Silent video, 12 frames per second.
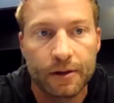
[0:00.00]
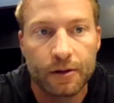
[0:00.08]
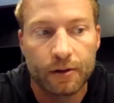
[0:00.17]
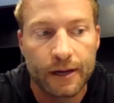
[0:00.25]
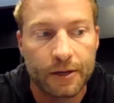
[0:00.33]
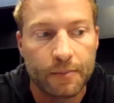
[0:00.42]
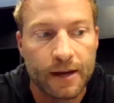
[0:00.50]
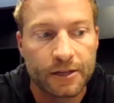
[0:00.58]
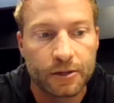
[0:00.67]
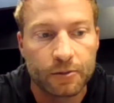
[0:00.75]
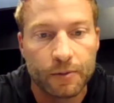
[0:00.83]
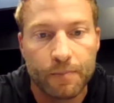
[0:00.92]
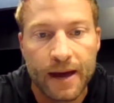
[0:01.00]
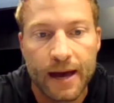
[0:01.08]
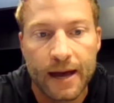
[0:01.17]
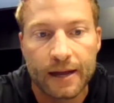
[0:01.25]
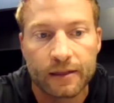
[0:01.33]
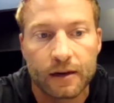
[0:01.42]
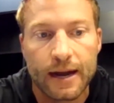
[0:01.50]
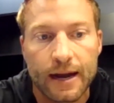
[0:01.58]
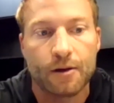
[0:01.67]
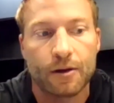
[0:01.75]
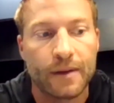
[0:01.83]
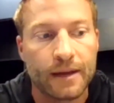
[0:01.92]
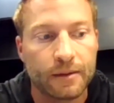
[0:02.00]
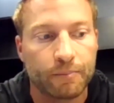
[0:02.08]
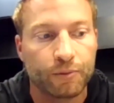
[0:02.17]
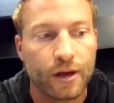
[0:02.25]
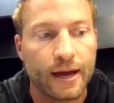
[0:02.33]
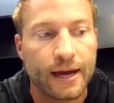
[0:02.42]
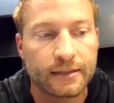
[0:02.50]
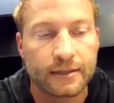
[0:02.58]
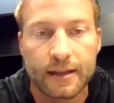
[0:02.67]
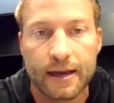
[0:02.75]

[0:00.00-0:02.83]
you know, like you mentioned with Ben, I thought Allen made the plays,